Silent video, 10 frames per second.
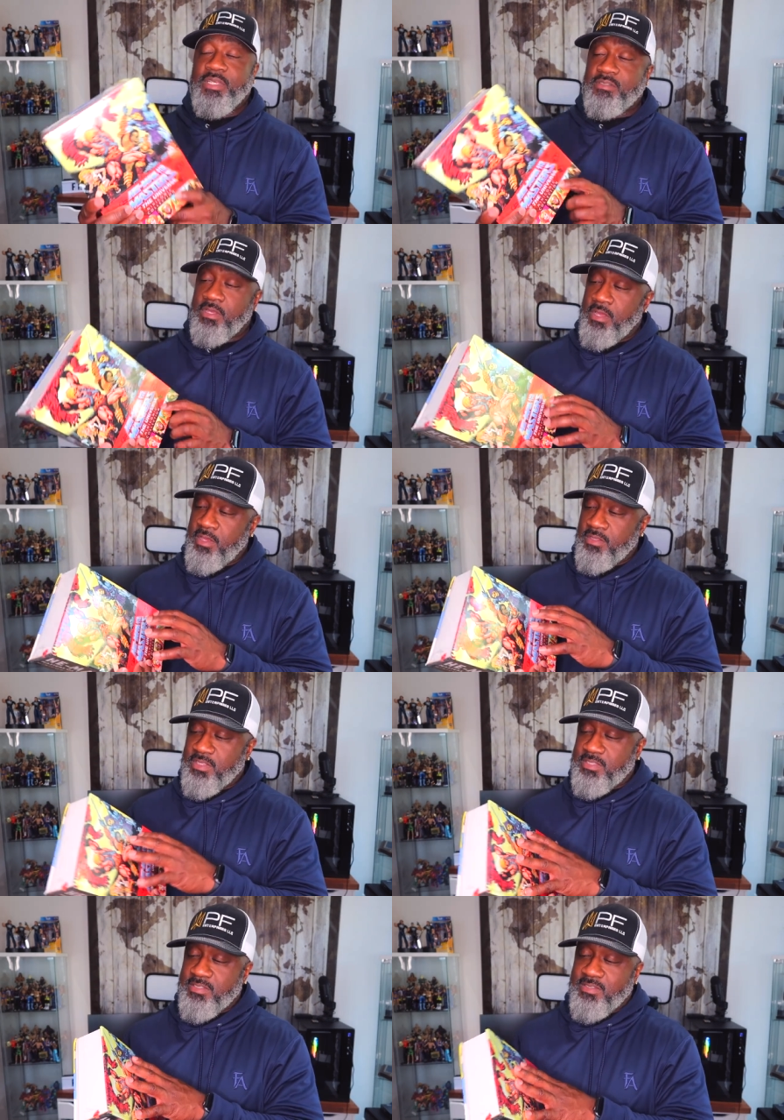is
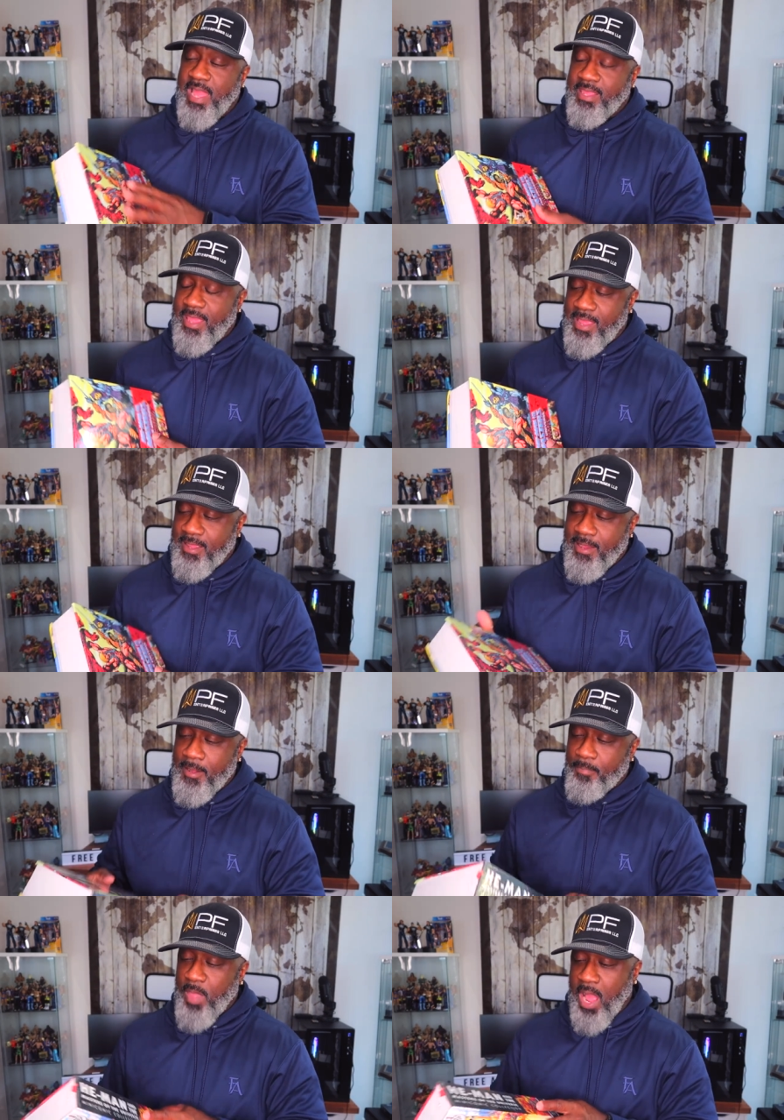this is like a
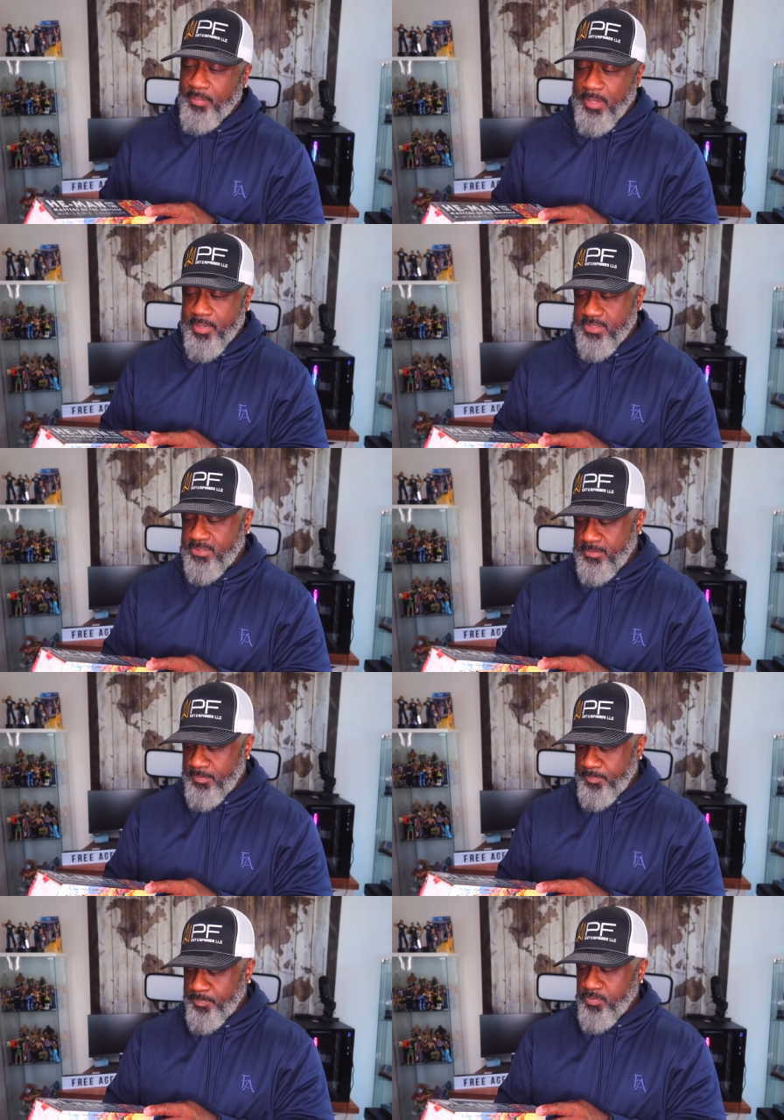um, omnibus
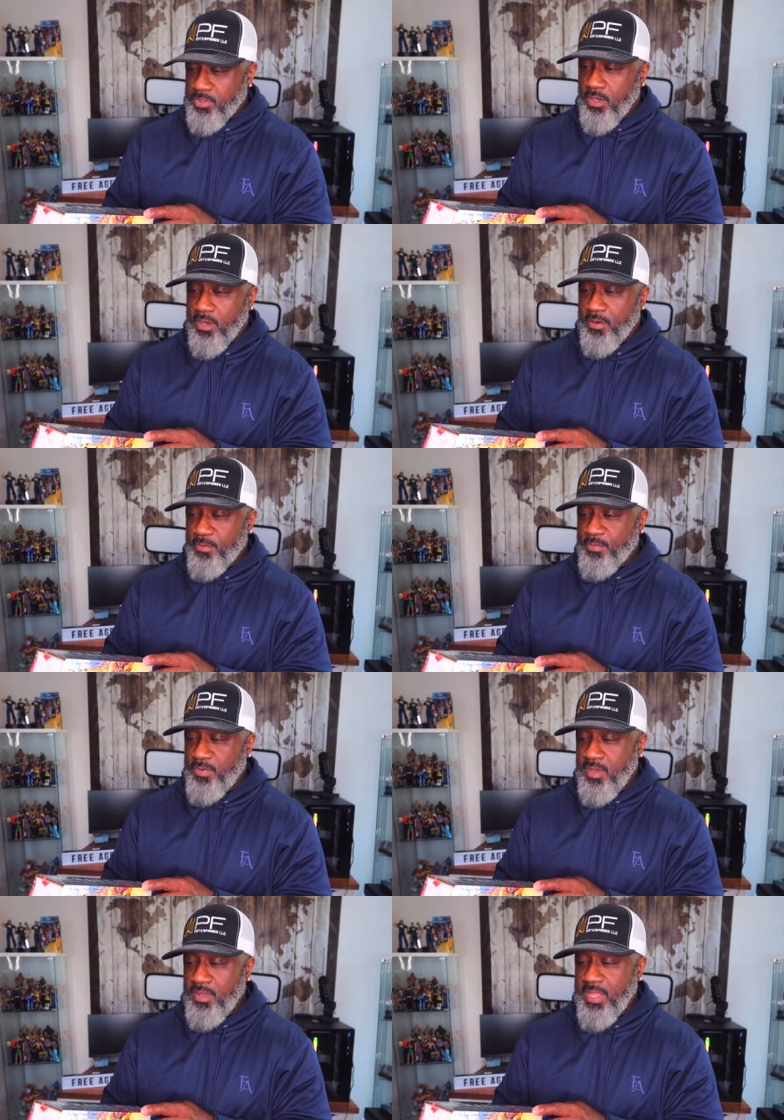of
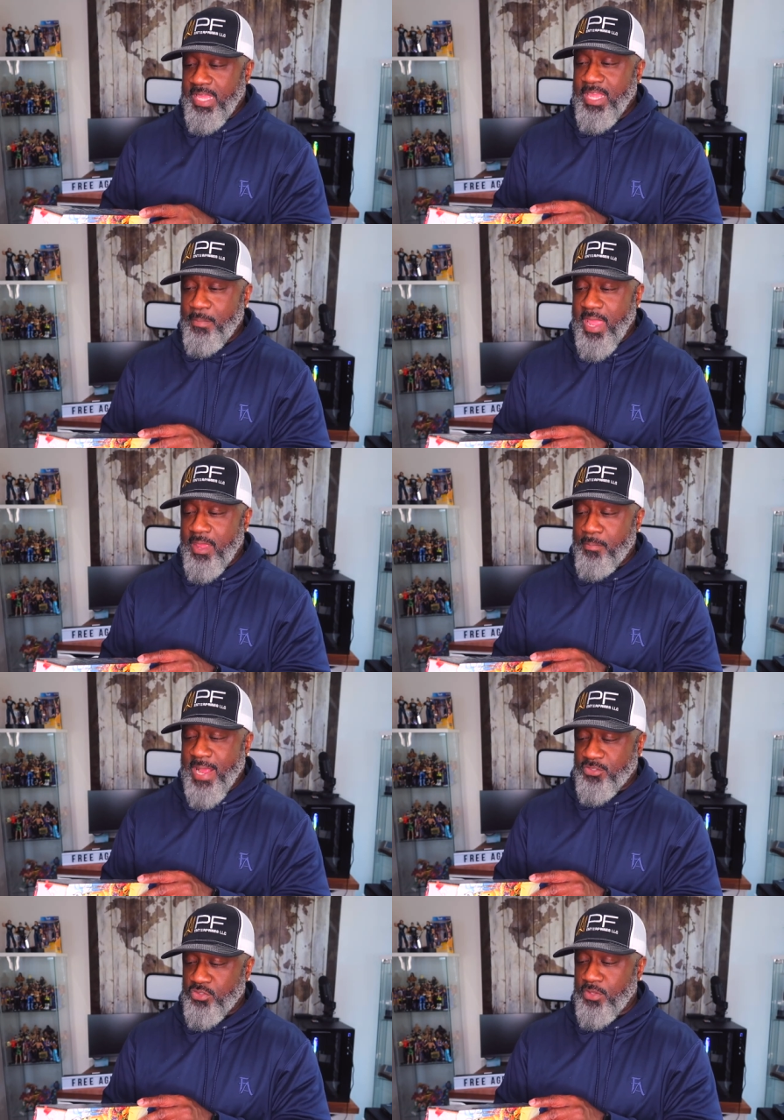He-Man
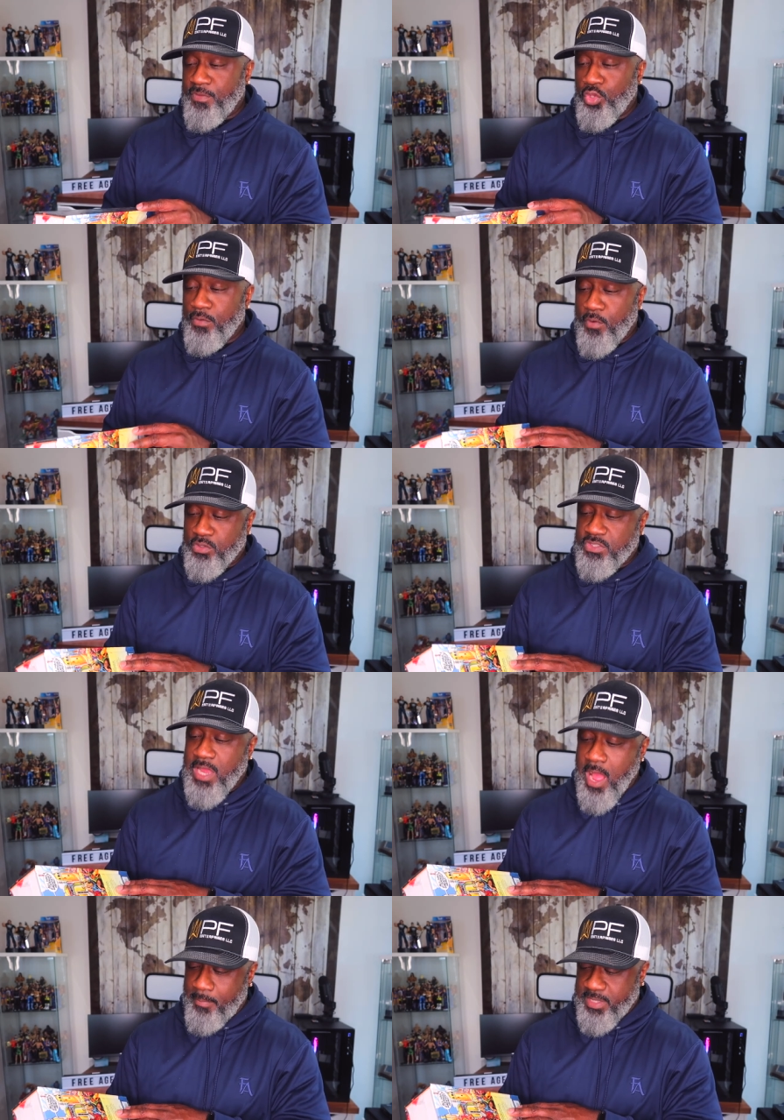Masters of the Universe
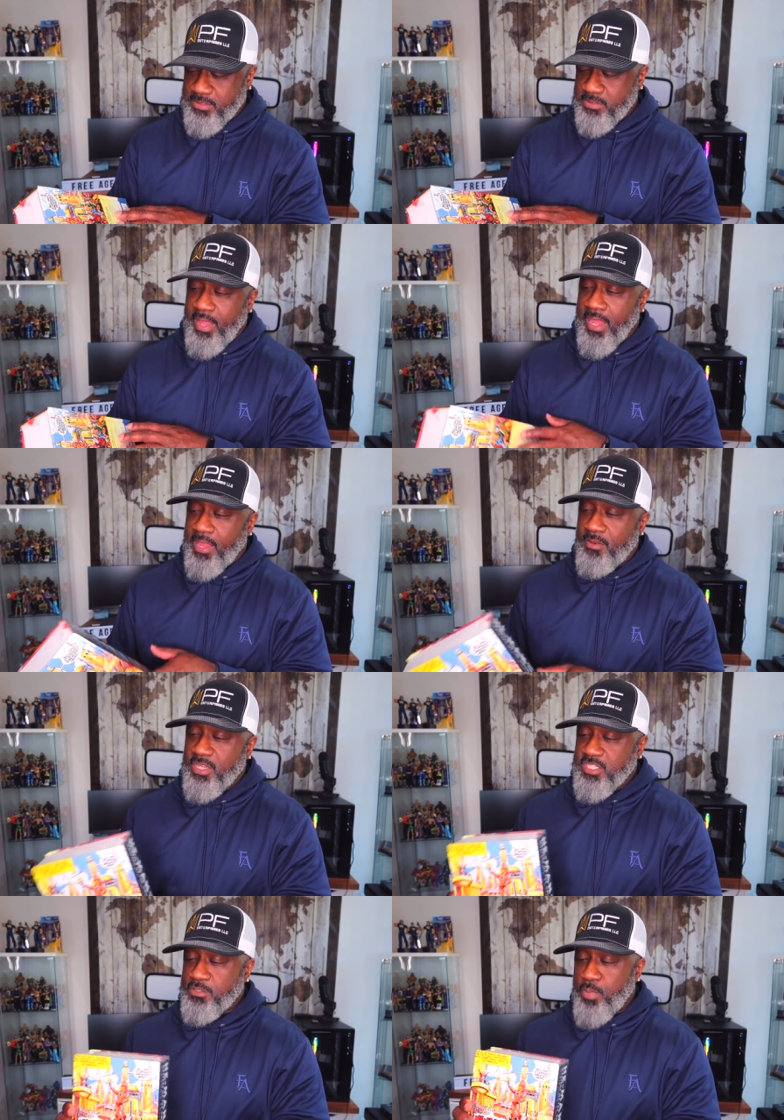comics. And
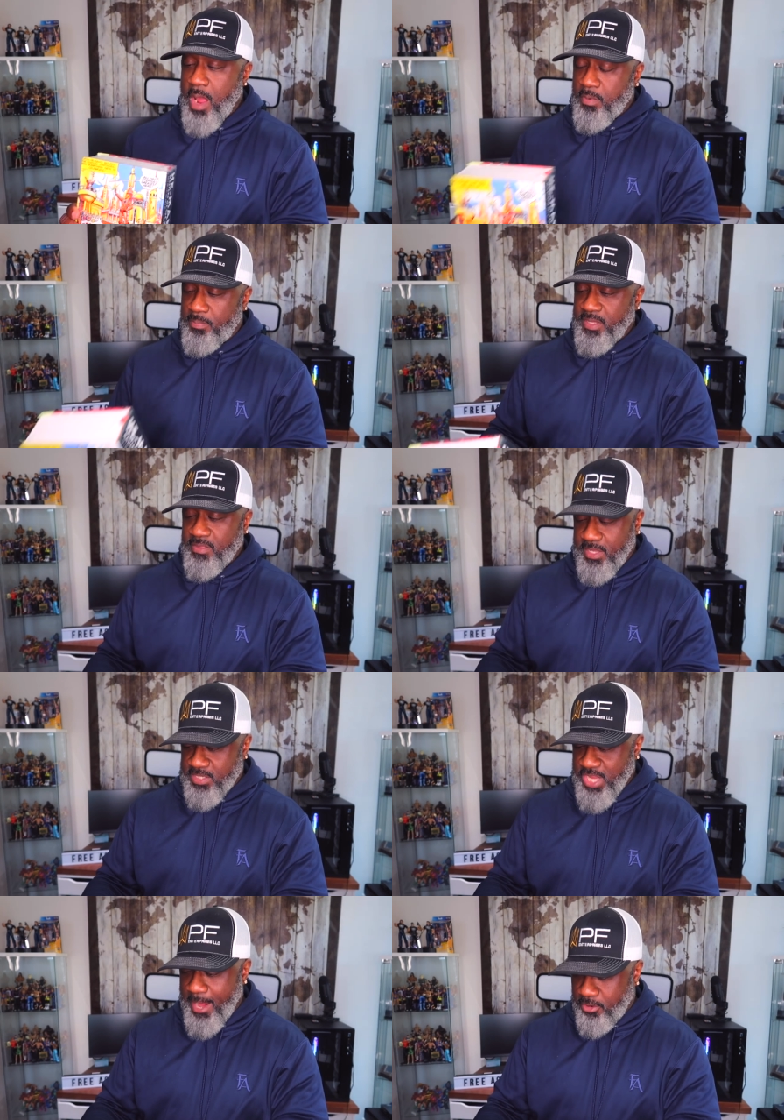this is probably the
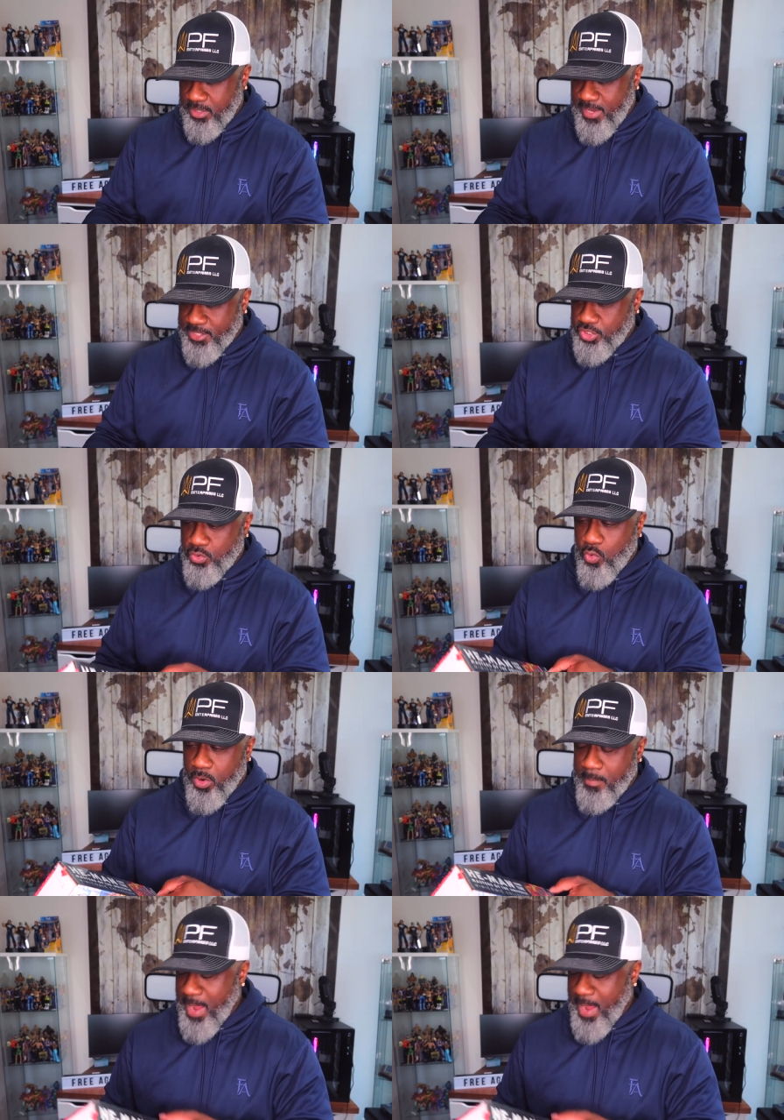entire collection or it